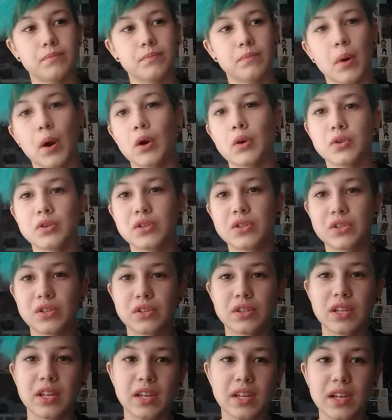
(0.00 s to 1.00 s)
post
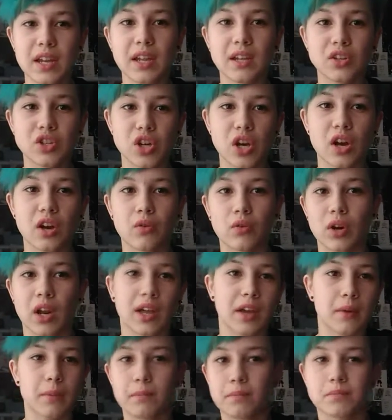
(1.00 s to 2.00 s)
teenager or
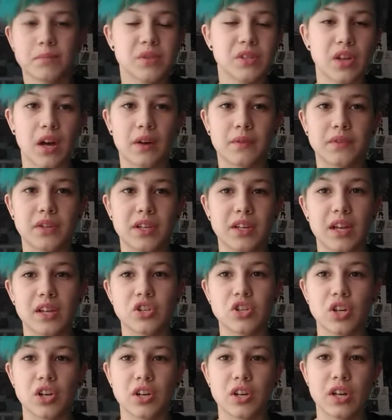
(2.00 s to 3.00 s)
like start of
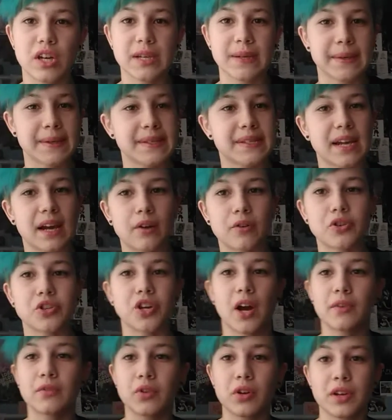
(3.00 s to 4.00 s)
teenager nostalgia,
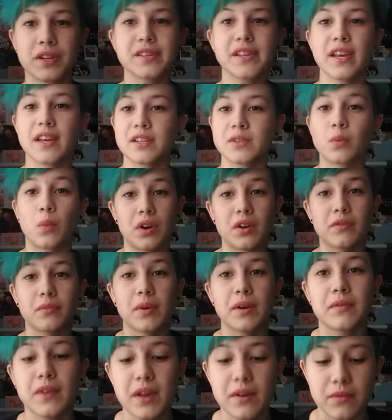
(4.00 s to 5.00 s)
I've got to say it's one of
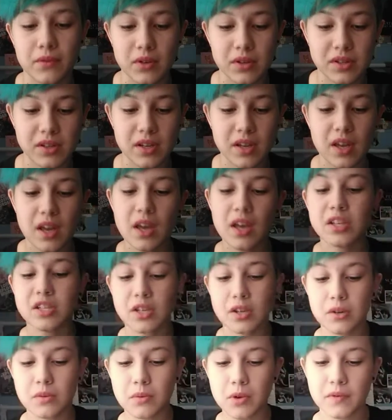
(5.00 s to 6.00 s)
my favorites.
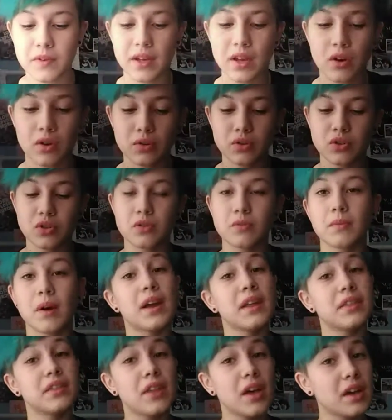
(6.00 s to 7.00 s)
So moving on to my
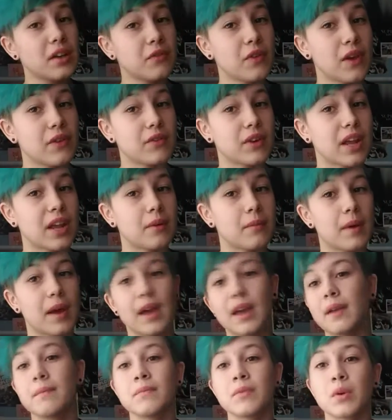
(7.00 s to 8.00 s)
third favorite
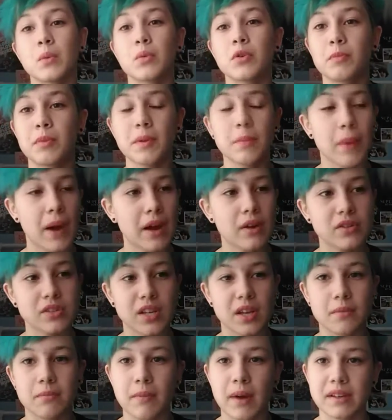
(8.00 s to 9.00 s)
anime would be
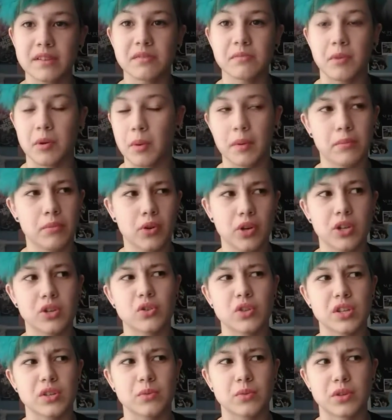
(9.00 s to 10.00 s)
Parasite Maximum. I'm pretty
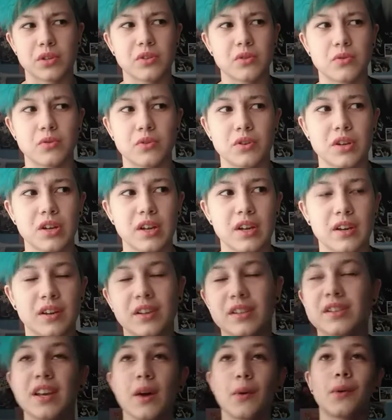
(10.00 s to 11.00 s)
sure that's what it's called.
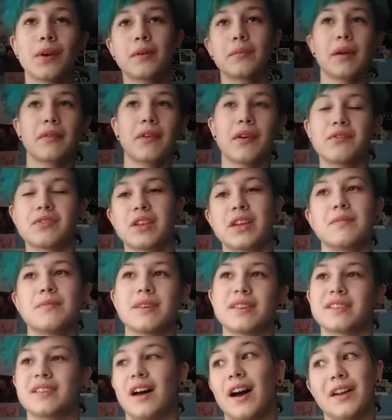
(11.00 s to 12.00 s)
It's one of my favorite
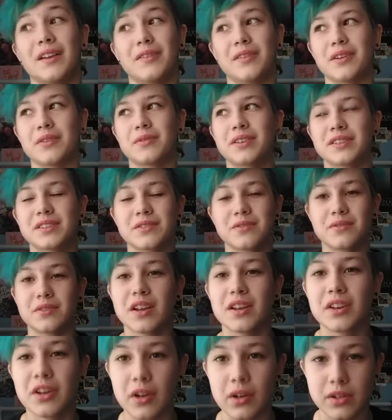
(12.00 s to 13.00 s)
animes. I don't know what it's called.
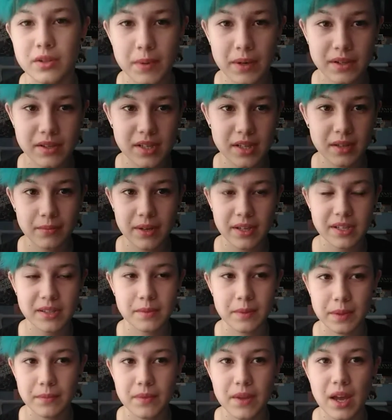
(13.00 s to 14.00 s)
No, it's Parasite
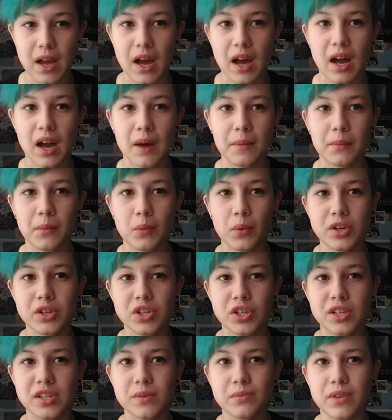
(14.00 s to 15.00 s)
Maximum, which
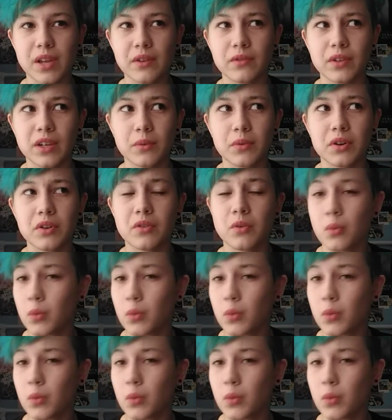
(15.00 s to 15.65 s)
is definitely one of the